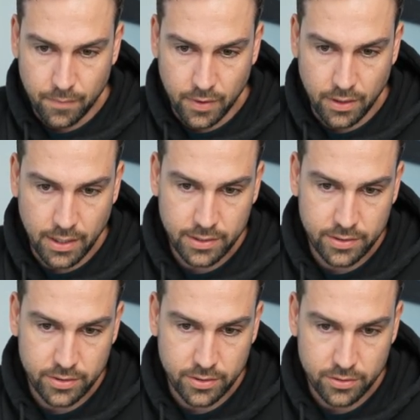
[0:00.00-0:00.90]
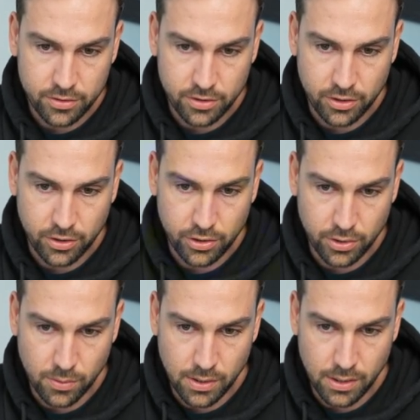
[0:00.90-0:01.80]
yes,
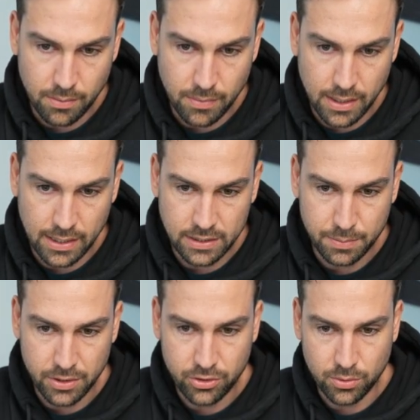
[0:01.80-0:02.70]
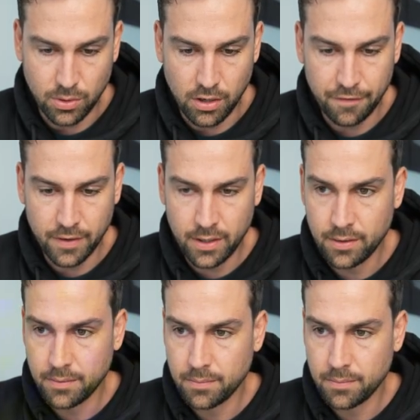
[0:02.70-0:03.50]
secure my special offer.